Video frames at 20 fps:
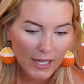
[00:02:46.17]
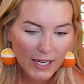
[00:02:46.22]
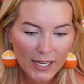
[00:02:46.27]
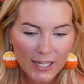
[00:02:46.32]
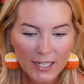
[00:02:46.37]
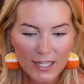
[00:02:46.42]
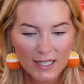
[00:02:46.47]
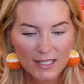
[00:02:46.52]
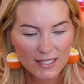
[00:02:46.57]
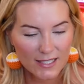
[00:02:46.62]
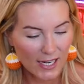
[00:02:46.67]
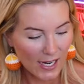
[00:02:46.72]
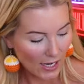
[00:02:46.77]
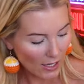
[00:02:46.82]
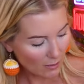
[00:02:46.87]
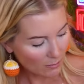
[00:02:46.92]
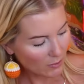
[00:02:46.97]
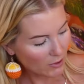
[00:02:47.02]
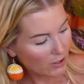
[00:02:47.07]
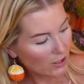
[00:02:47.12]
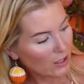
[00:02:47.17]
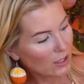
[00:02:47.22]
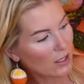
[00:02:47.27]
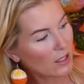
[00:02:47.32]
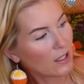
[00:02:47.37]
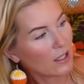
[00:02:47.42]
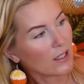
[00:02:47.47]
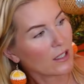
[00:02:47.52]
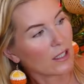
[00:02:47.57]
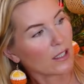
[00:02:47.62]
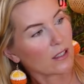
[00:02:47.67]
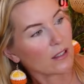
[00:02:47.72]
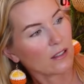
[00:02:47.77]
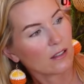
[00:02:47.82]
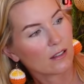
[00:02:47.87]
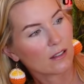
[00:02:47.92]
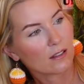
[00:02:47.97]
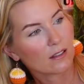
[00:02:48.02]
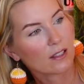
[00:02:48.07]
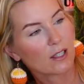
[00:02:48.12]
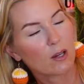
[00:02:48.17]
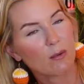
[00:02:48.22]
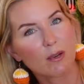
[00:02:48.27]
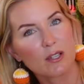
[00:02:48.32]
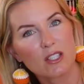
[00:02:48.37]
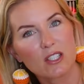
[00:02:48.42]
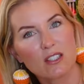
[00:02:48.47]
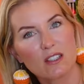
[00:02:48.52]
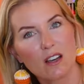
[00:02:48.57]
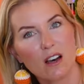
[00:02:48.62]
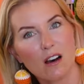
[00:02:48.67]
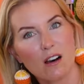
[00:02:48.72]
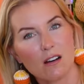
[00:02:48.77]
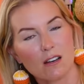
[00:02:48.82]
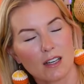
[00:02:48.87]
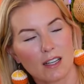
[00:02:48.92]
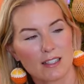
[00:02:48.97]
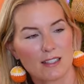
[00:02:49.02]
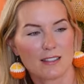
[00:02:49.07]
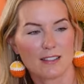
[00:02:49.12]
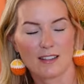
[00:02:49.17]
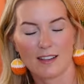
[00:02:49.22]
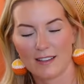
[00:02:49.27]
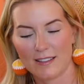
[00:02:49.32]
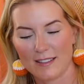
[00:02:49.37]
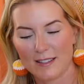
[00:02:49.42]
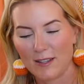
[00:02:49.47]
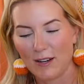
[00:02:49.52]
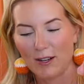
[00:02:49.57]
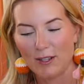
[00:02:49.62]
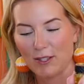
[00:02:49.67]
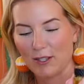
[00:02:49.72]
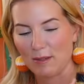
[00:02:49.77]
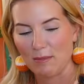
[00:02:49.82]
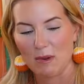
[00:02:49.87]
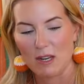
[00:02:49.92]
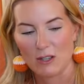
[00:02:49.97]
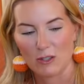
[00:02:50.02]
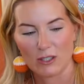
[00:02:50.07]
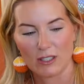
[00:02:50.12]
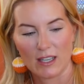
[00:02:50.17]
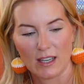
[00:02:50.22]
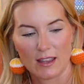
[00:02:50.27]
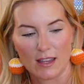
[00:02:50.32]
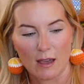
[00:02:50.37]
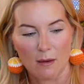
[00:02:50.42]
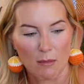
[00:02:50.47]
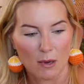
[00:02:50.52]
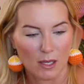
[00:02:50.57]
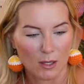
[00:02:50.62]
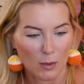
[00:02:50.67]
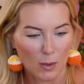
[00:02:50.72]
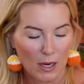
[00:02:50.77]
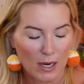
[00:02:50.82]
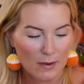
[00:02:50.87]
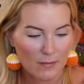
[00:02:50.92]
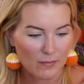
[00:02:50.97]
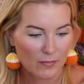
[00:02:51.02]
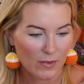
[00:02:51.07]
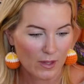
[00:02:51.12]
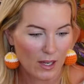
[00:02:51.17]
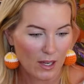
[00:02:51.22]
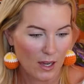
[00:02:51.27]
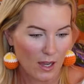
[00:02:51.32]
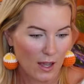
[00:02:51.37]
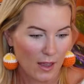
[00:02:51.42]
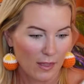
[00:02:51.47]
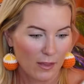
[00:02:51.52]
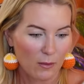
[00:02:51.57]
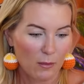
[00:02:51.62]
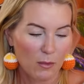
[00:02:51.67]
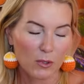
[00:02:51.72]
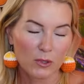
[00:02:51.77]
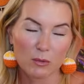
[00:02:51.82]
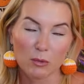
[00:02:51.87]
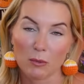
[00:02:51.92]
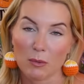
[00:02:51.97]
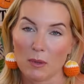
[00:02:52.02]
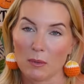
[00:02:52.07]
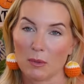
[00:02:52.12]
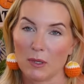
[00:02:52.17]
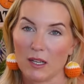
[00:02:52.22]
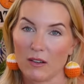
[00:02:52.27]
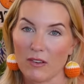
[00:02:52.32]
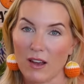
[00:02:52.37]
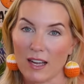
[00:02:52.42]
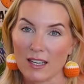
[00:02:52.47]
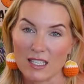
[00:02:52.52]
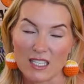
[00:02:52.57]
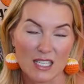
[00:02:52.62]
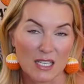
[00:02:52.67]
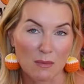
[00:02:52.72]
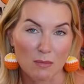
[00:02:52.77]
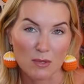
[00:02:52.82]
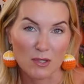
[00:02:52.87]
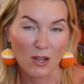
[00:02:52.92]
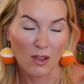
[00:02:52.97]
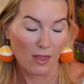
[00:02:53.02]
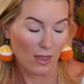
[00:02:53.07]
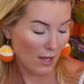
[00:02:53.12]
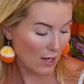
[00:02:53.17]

and it's damn good. Look how much is gone. It's not just me drinking that, by the way. There are multiple people have had sips on